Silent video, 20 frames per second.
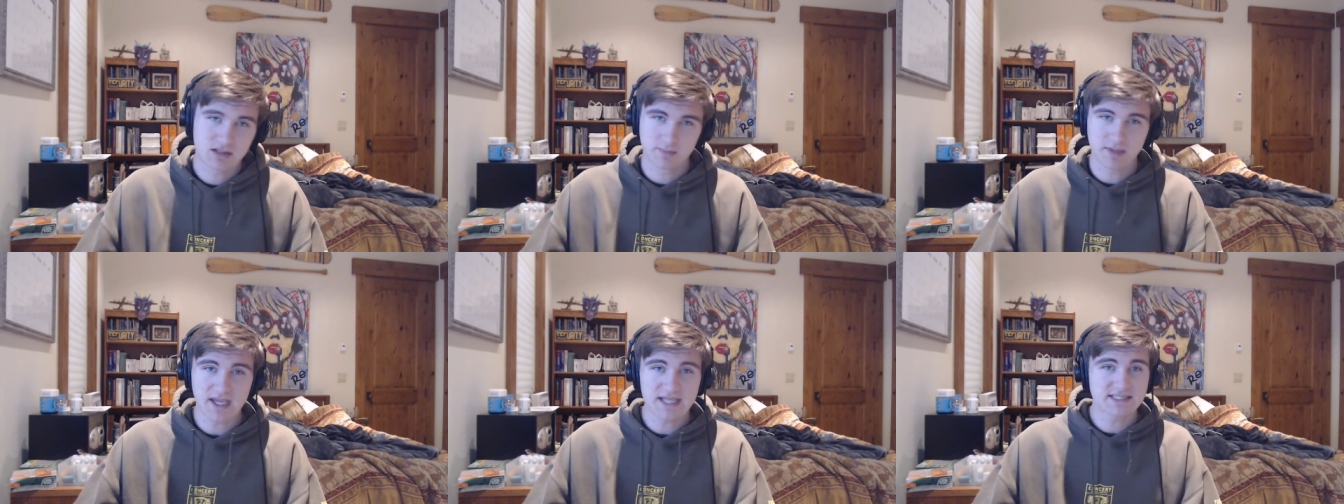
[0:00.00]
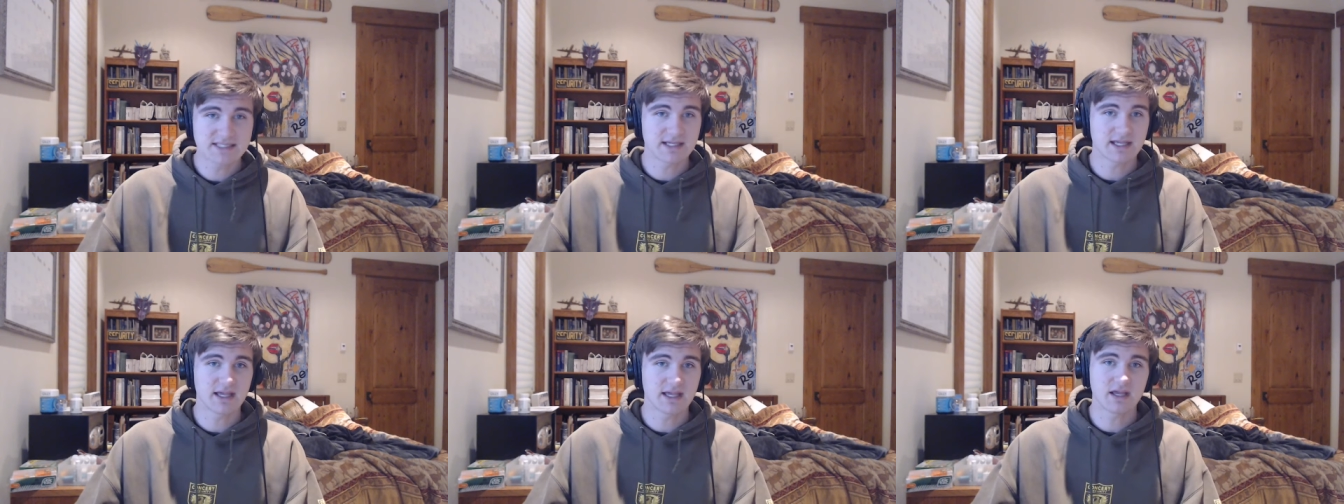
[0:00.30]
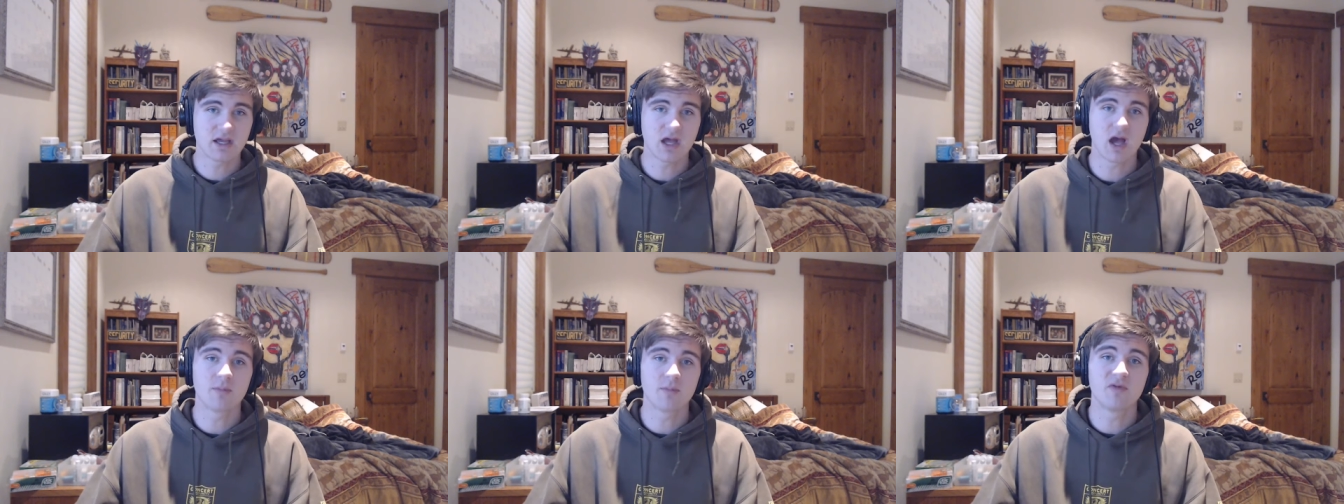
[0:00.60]
the basic
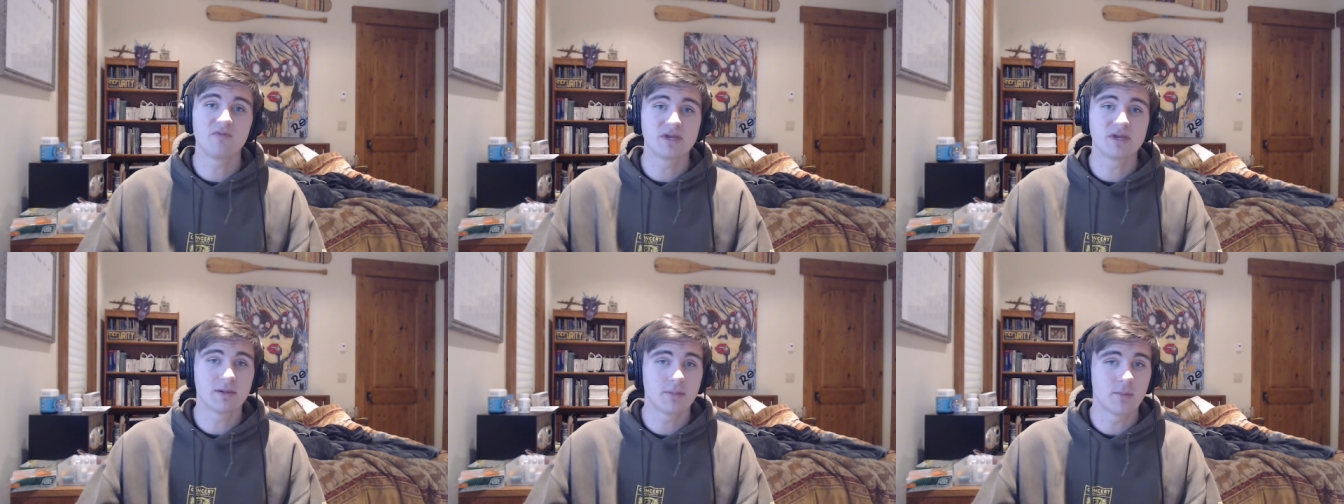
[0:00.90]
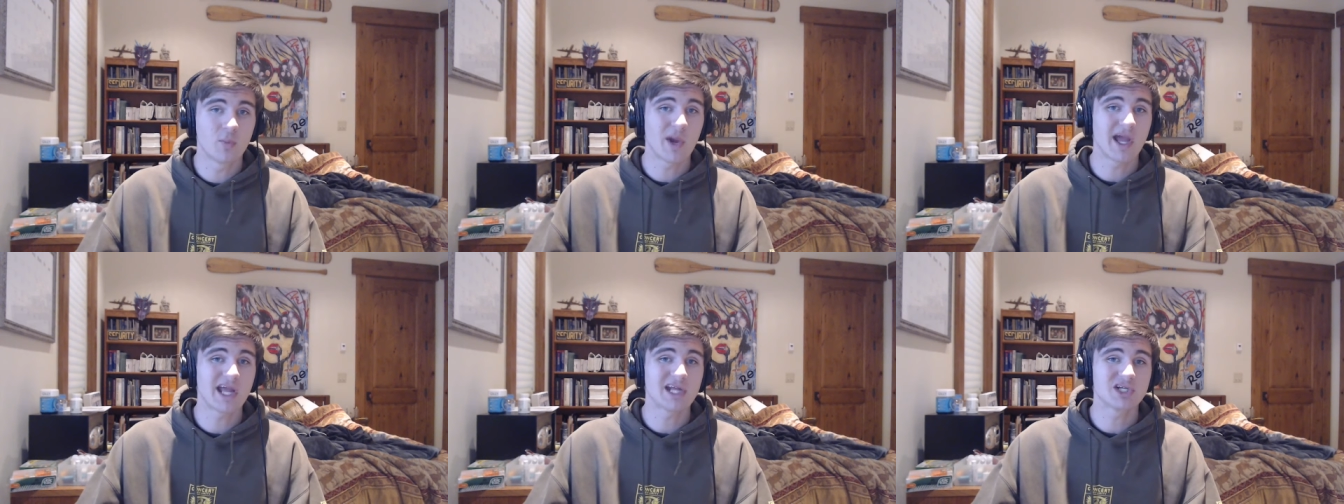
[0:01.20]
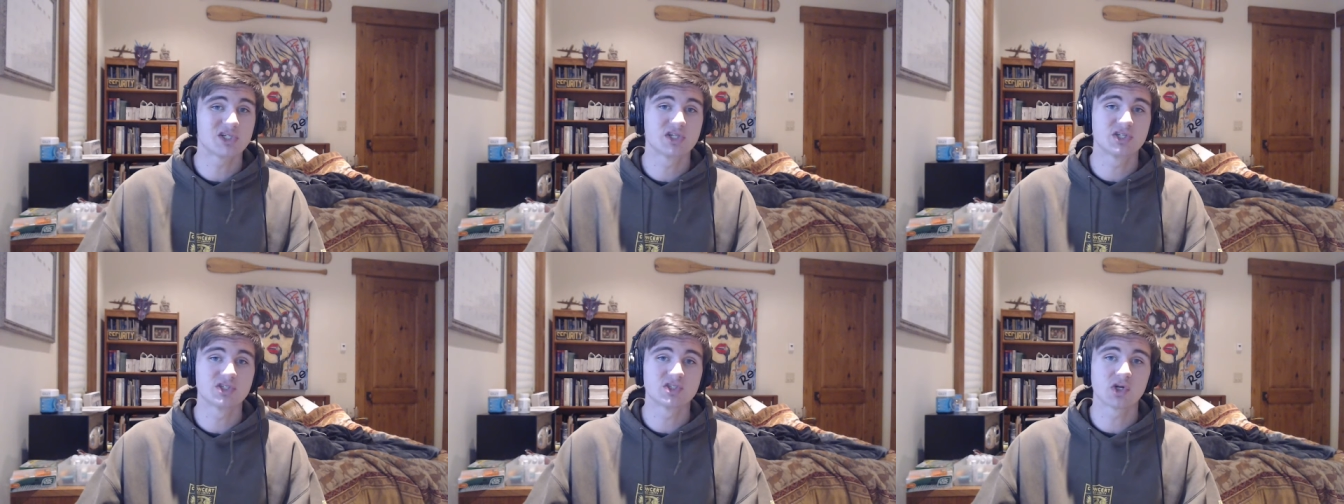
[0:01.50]
income of minimum
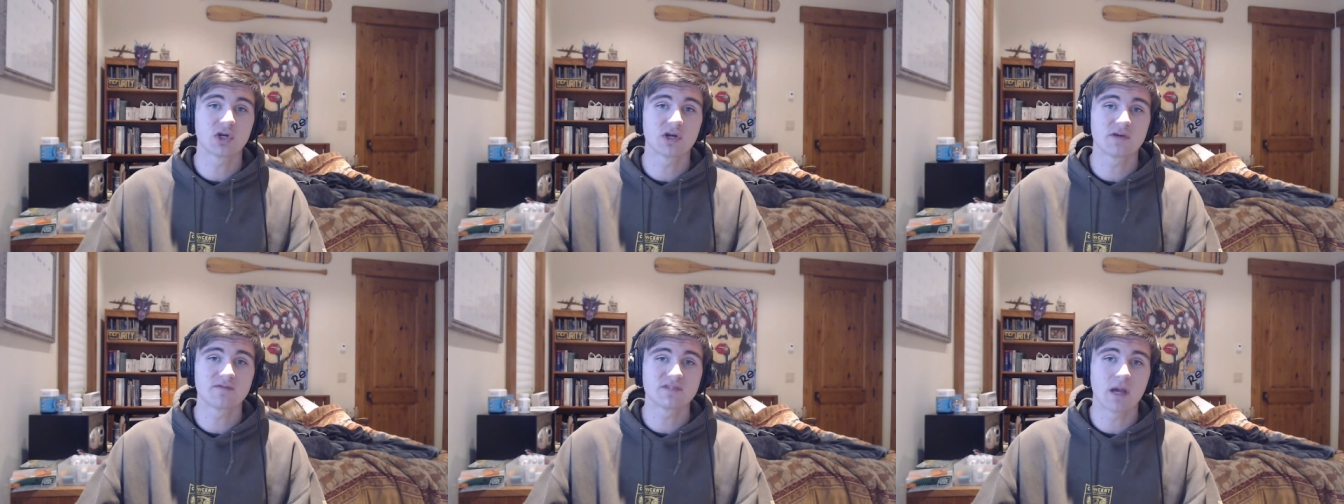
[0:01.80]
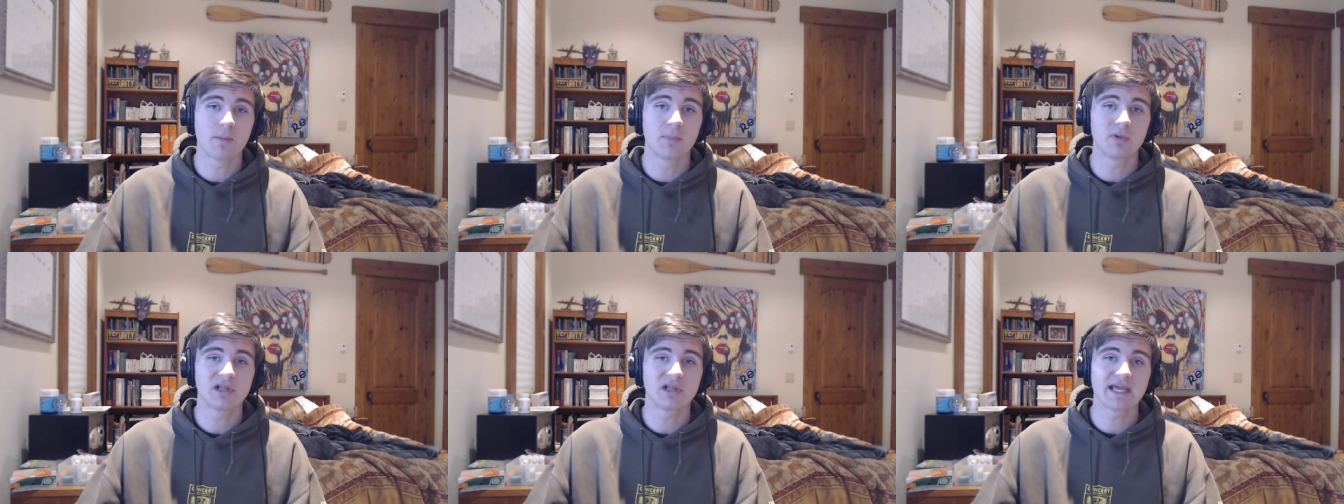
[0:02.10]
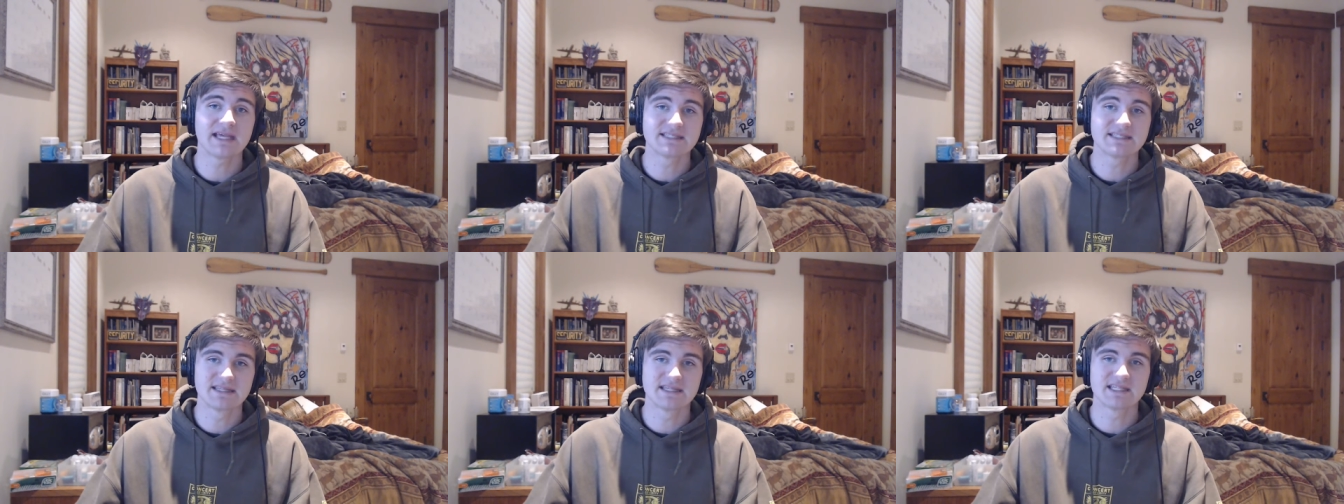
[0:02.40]
wage deserves a
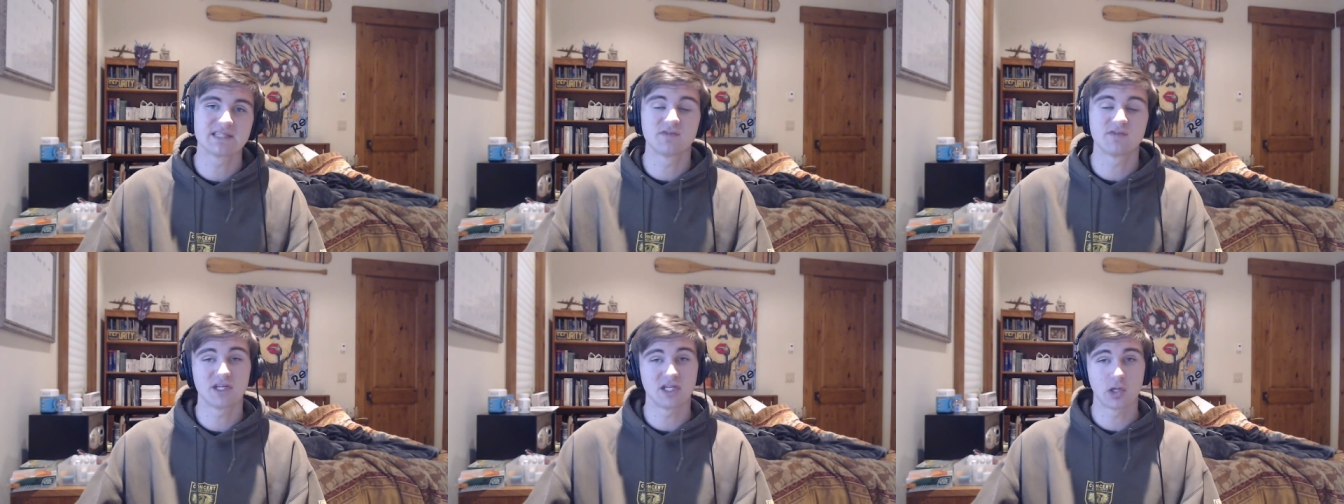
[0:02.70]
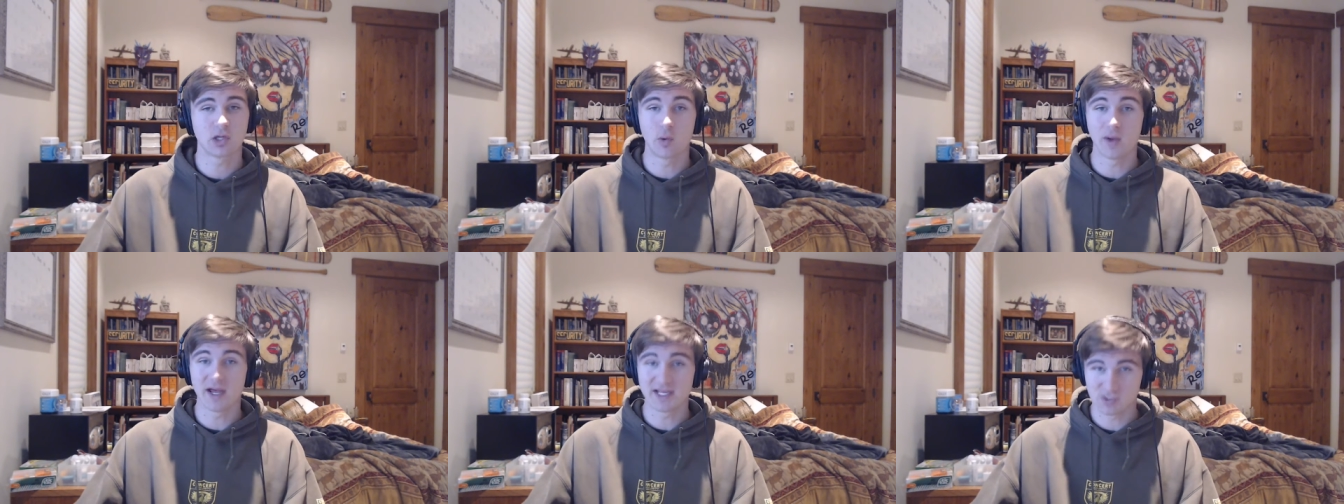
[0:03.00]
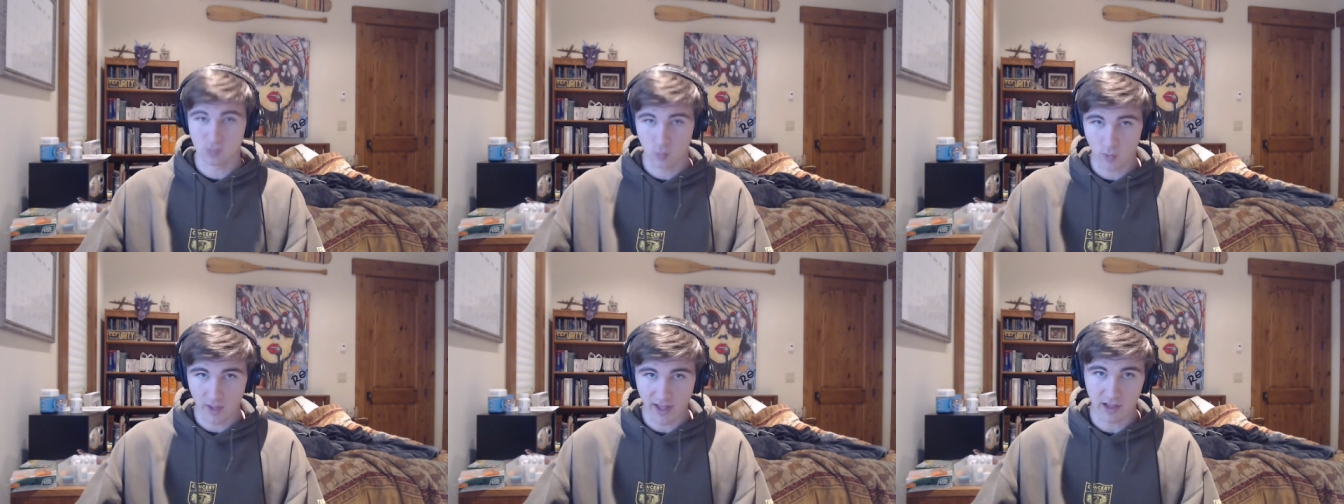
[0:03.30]
place in this video
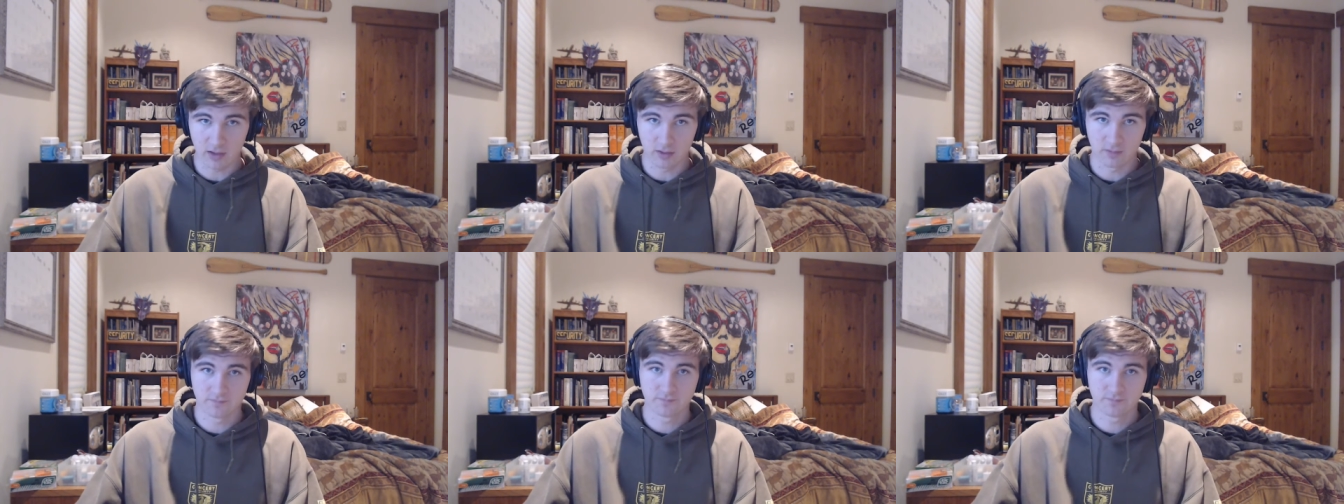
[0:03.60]
as well.